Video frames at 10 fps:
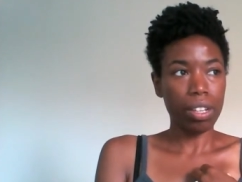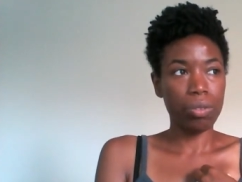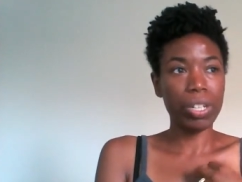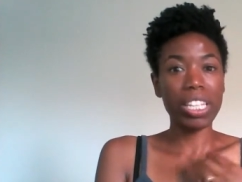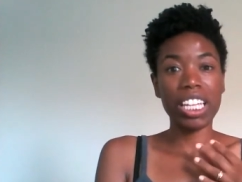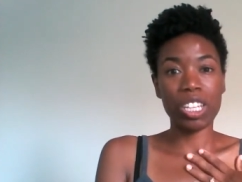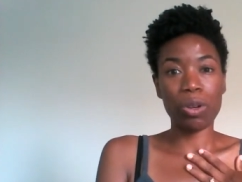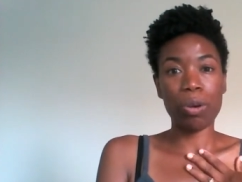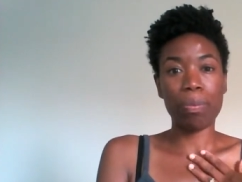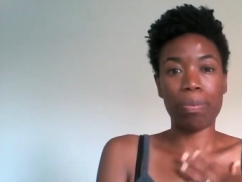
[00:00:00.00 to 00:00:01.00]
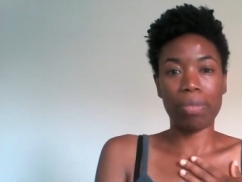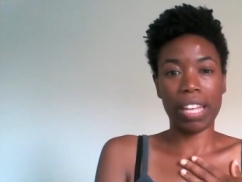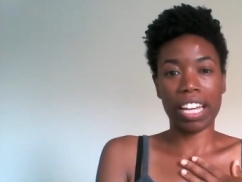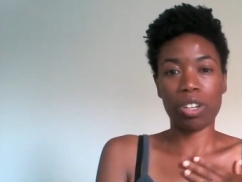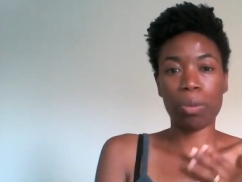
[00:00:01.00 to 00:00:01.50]
really, your
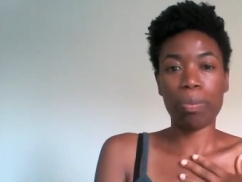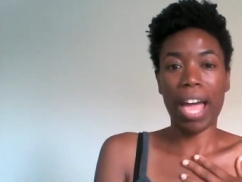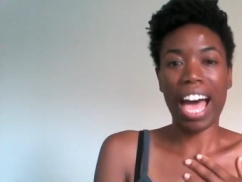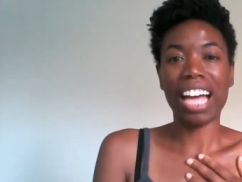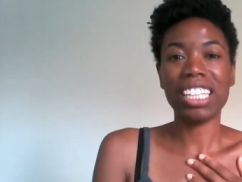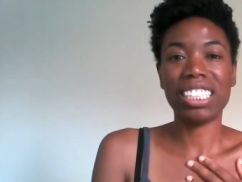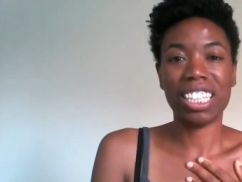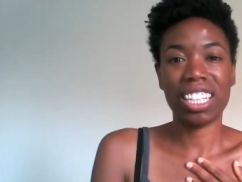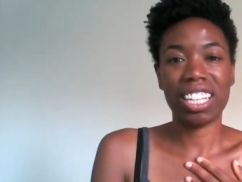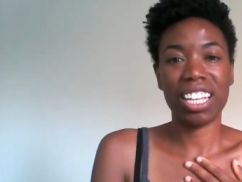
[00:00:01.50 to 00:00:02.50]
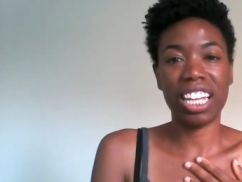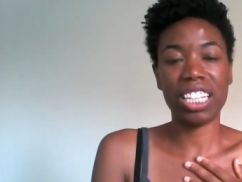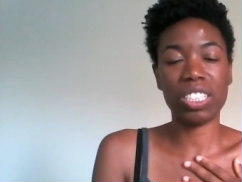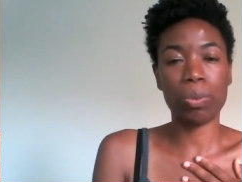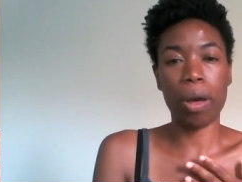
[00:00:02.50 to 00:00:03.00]
like your past
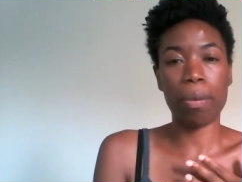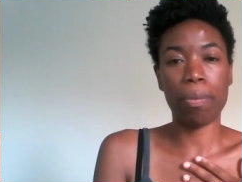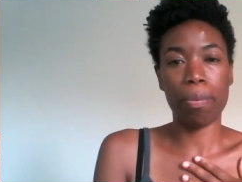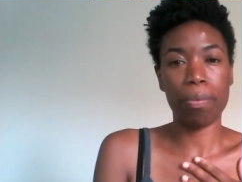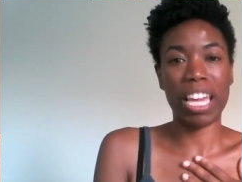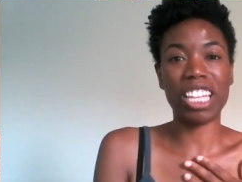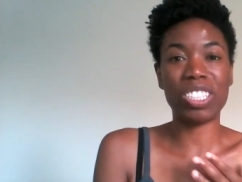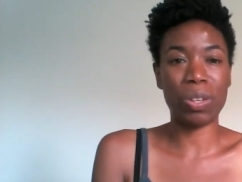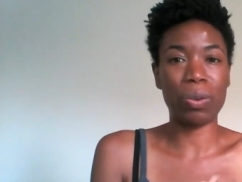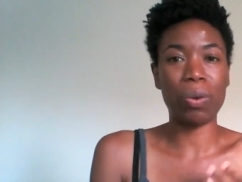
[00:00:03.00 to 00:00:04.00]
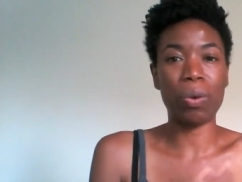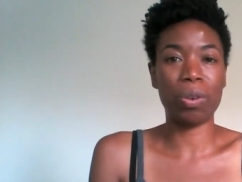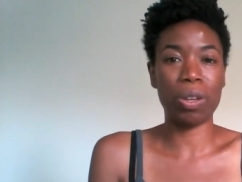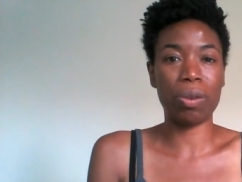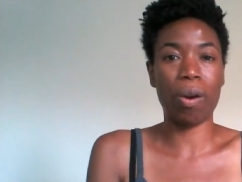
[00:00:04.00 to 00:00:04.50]
is what makes you who
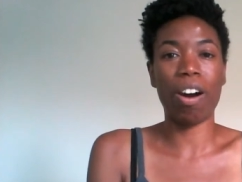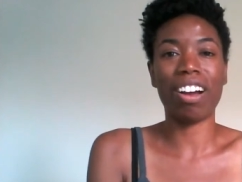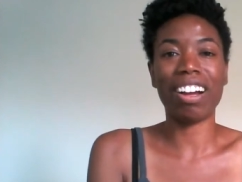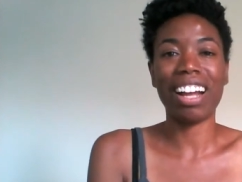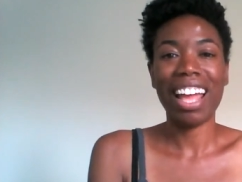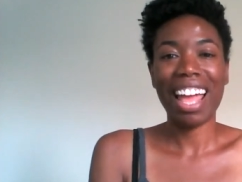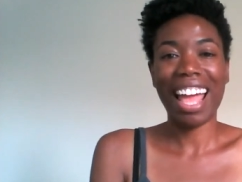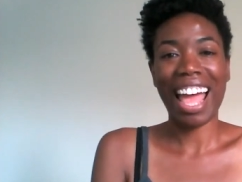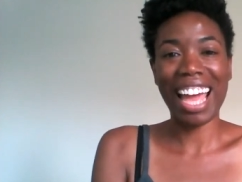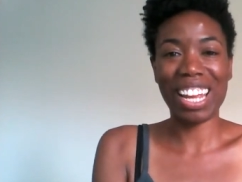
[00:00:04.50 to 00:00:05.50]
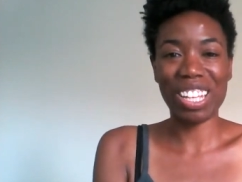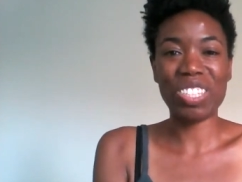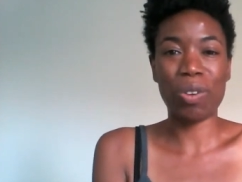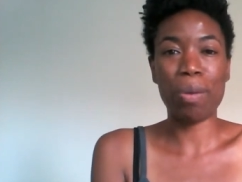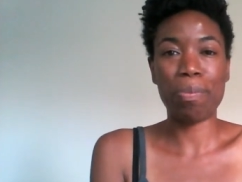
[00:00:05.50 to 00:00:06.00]
you are, and
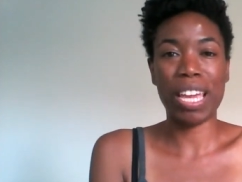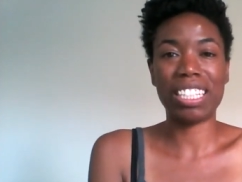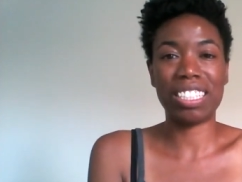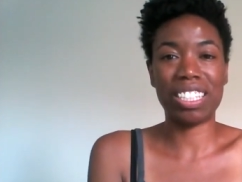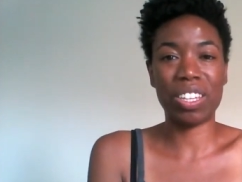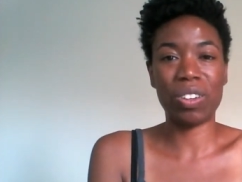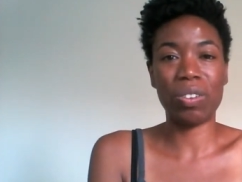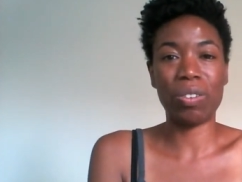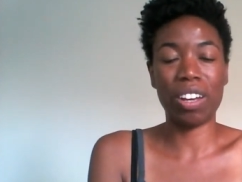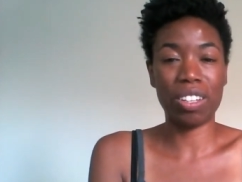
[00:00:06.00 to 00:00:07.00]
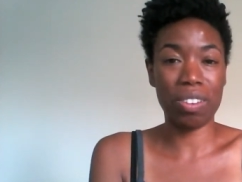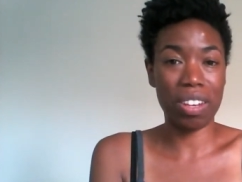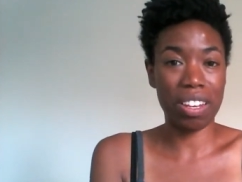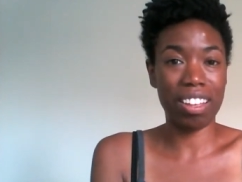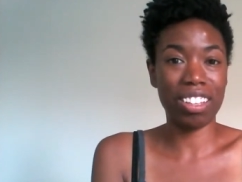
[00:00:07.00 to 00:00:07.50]
it's what makes you a
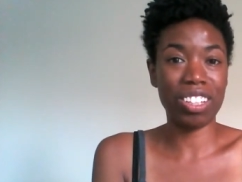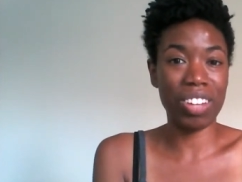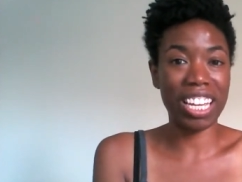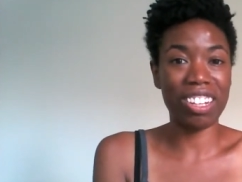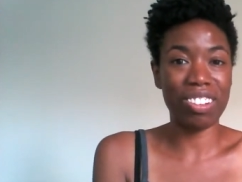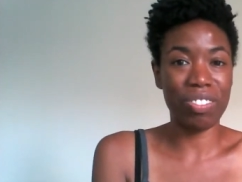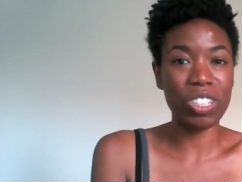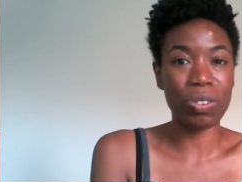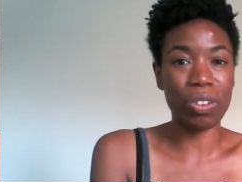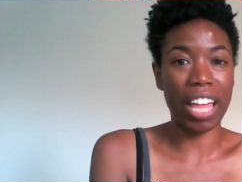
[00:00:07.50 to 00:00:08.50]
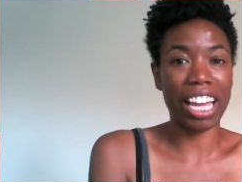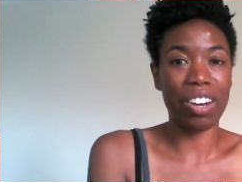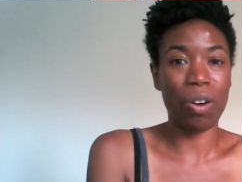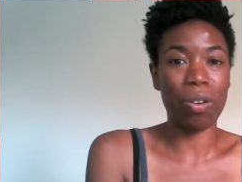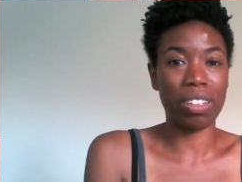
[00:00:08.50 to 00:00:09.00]
un unique individual that
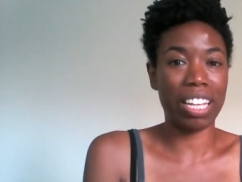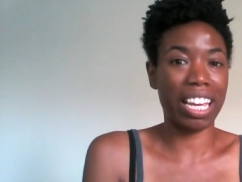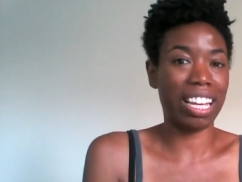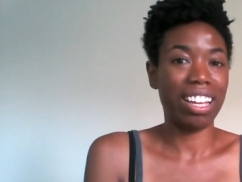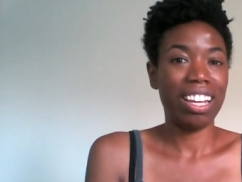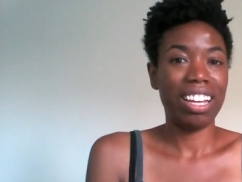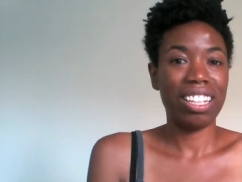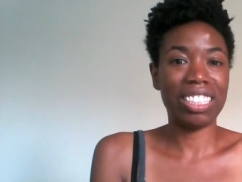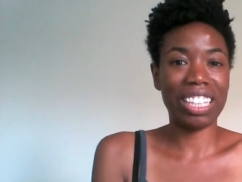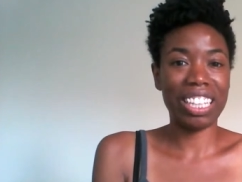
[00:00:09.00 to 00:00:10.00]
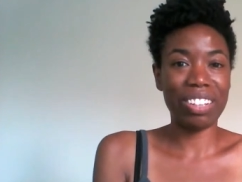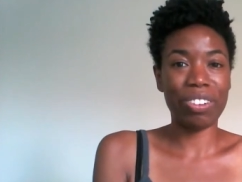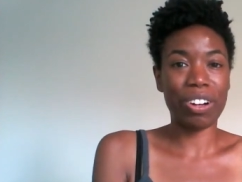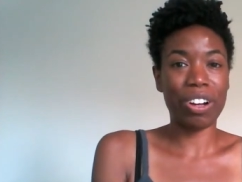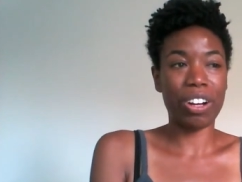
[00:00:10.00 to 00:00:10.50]
can only
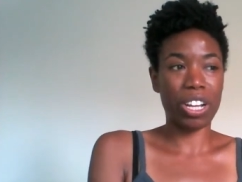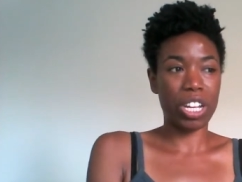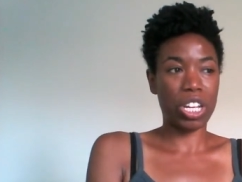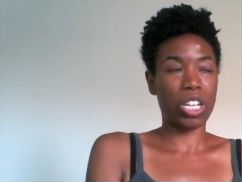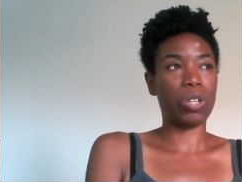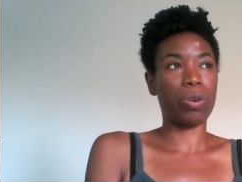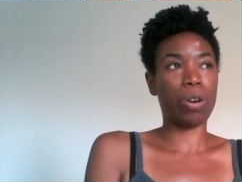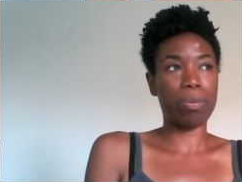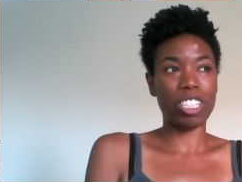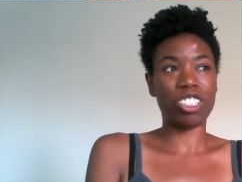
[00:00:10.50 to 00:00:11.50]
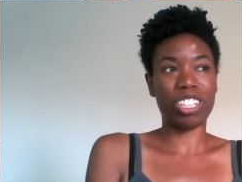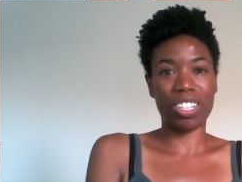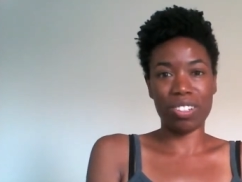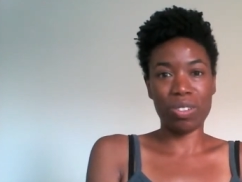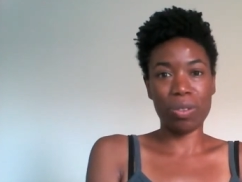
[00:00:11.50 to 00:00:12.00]
deliver your
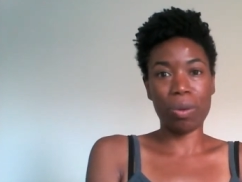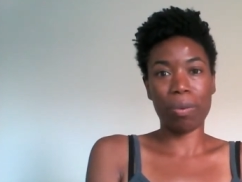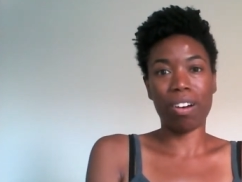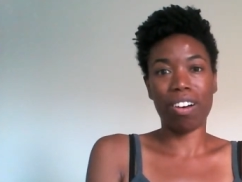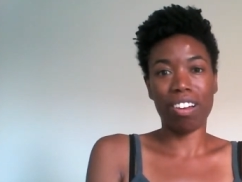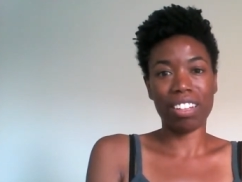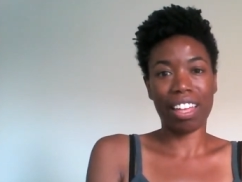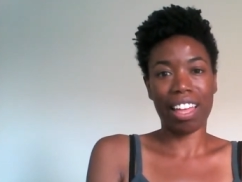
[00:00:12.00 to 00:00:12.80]
mission to the world.